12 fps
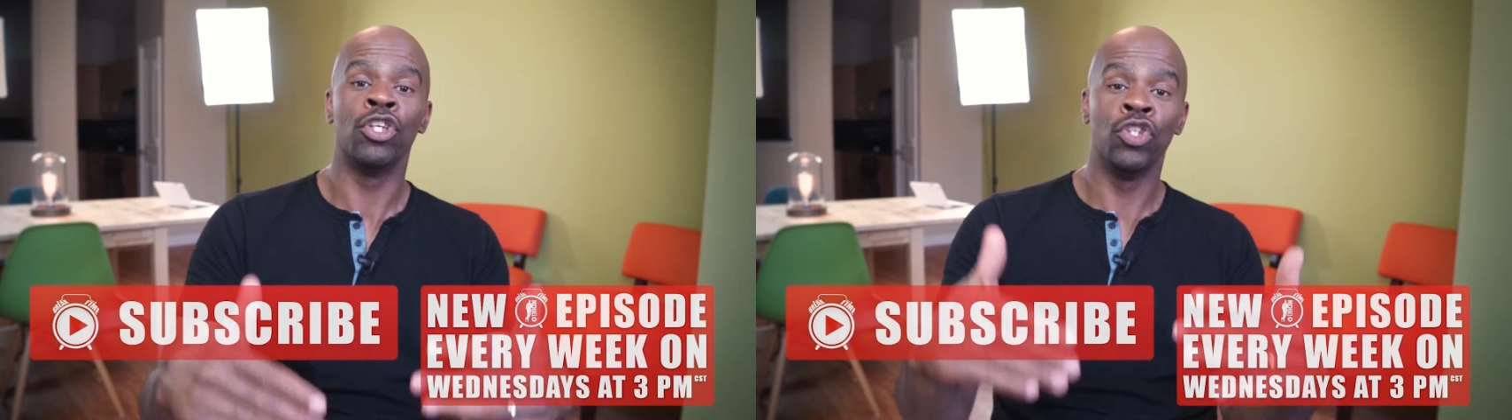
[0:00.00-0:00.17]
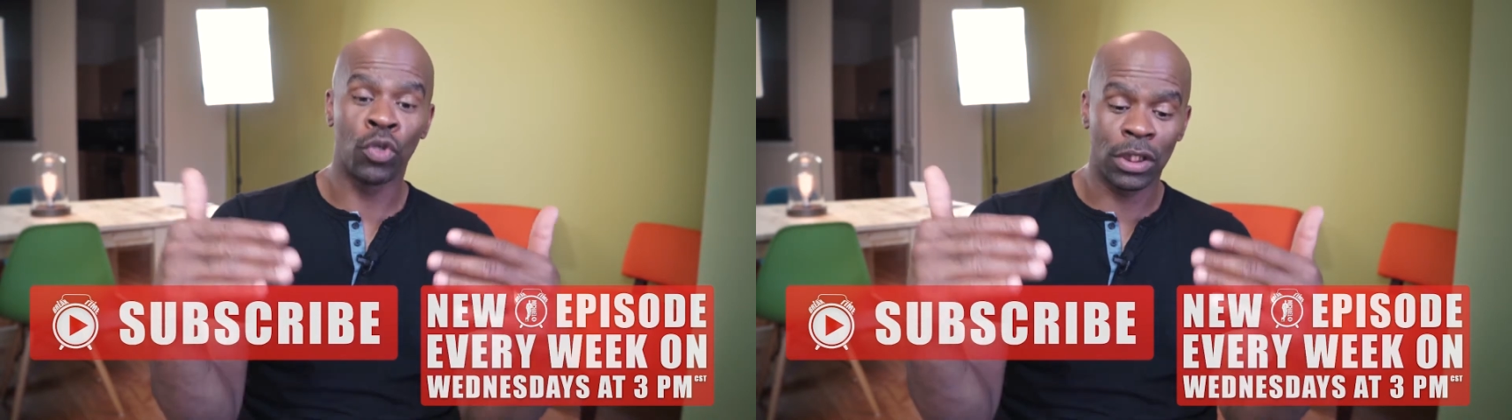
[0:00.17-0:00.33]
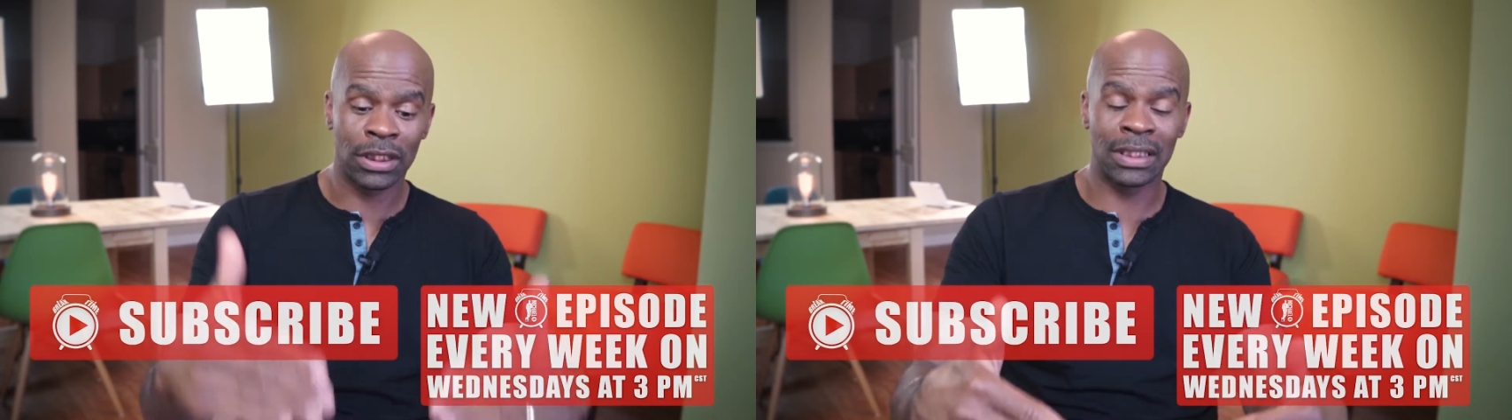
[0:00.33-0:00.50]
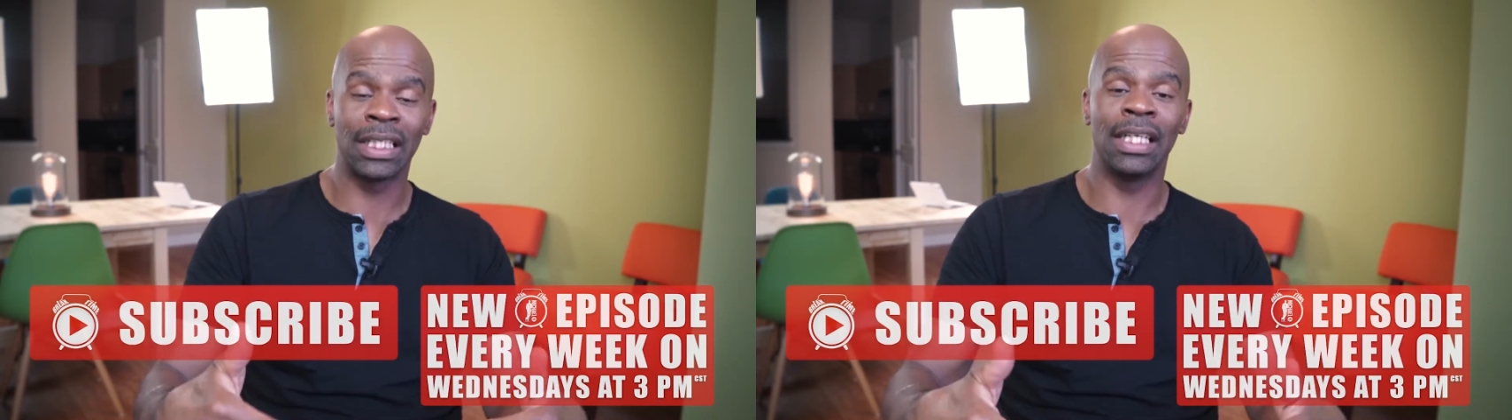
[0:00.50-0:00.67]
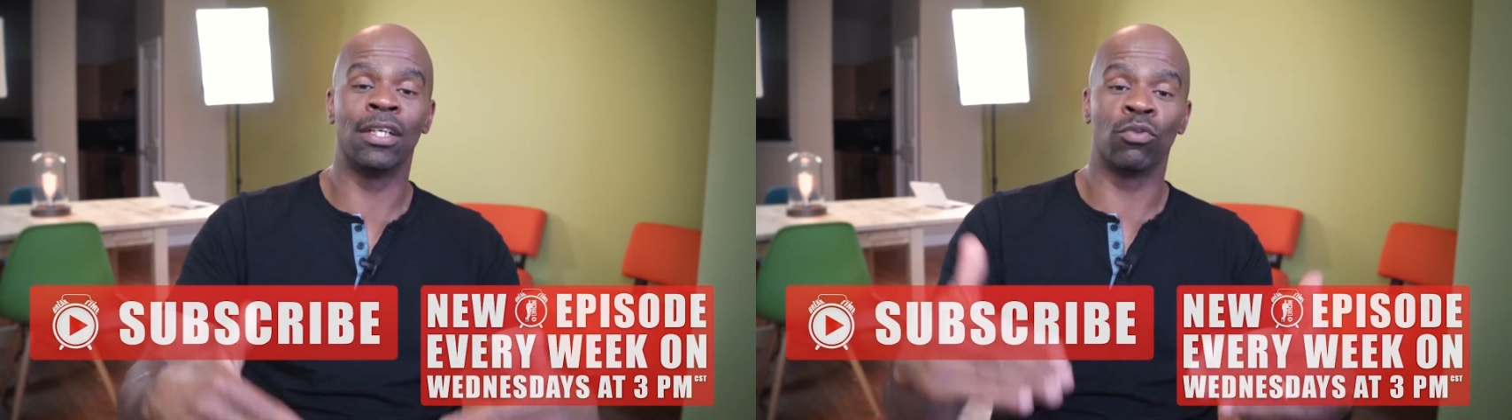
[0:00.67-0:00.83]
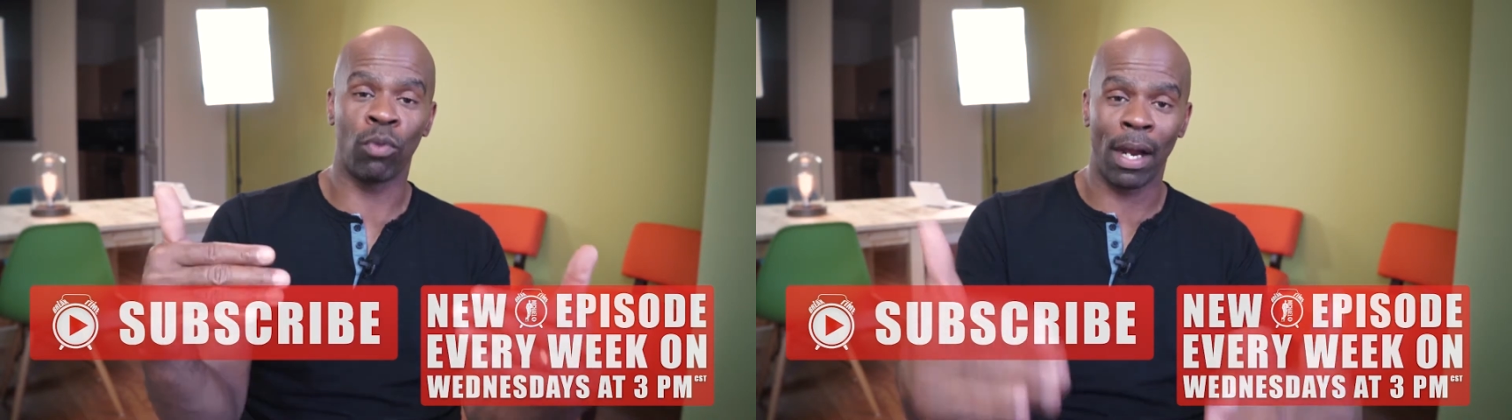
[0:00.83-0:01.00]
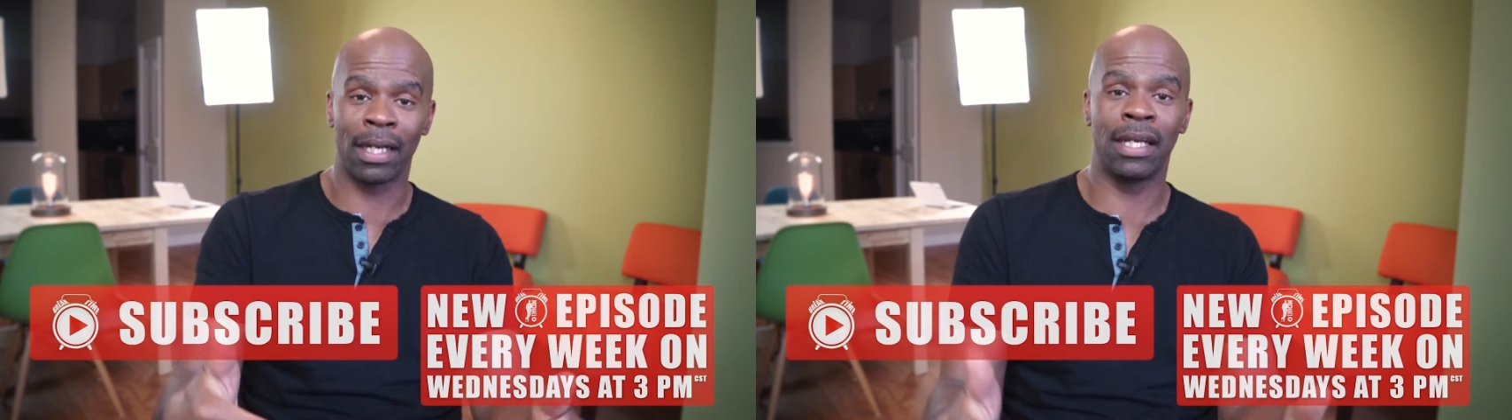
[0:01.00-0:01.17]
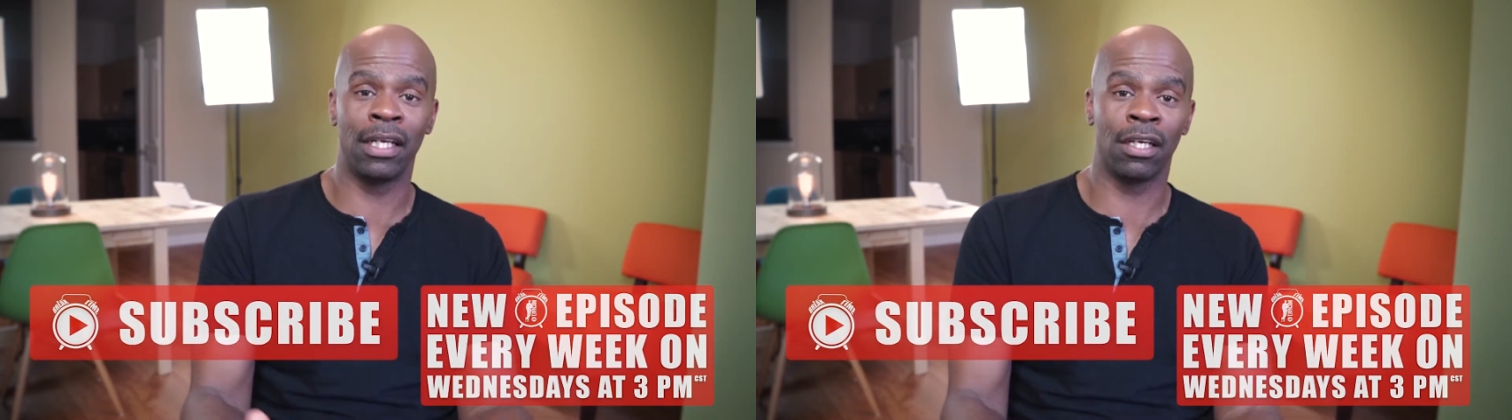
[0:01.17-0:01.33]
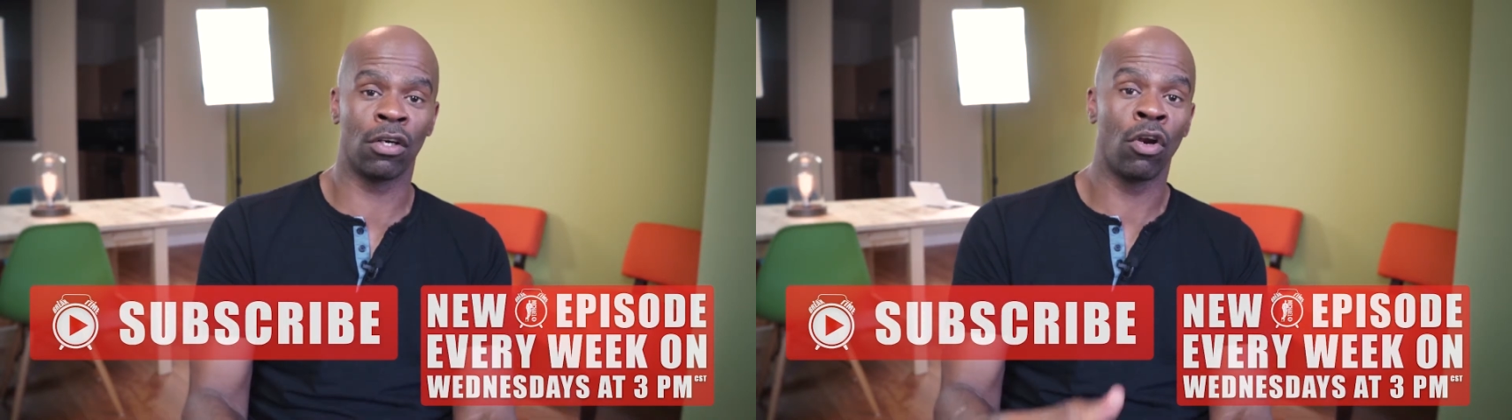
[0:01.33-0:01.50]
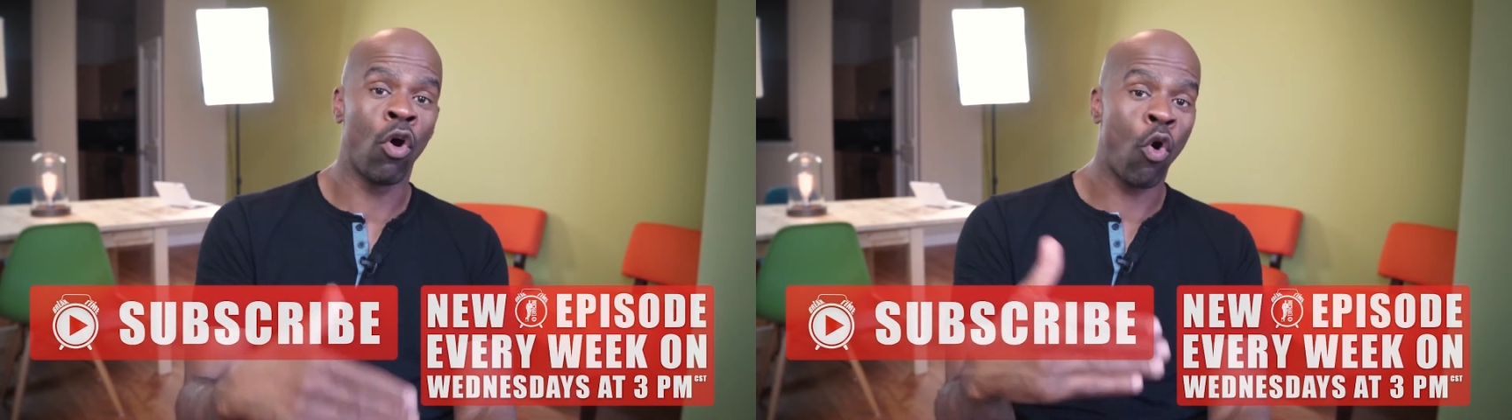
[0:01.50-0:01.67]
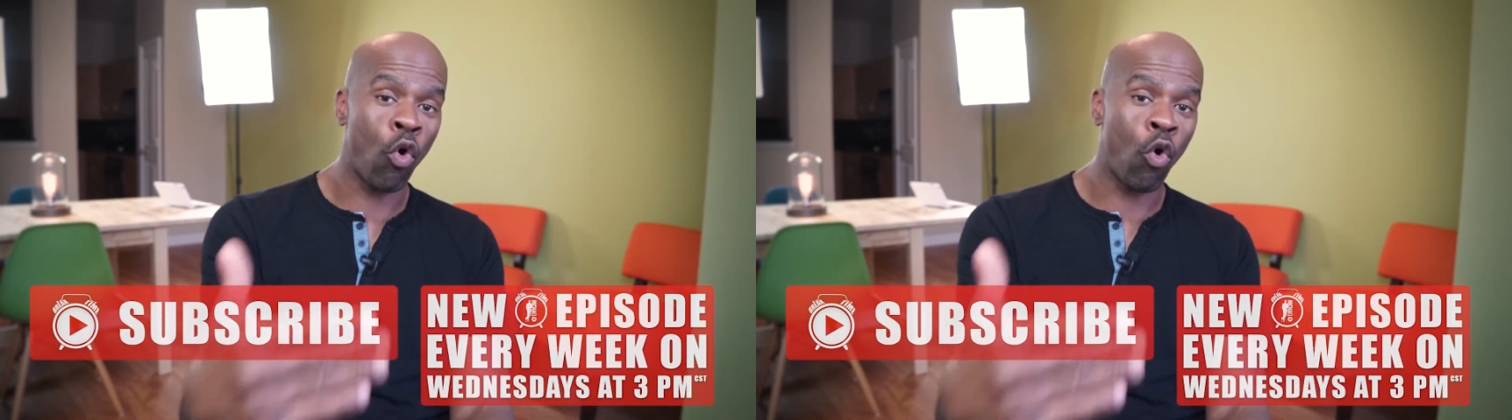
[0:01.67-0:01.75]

you can see it right here,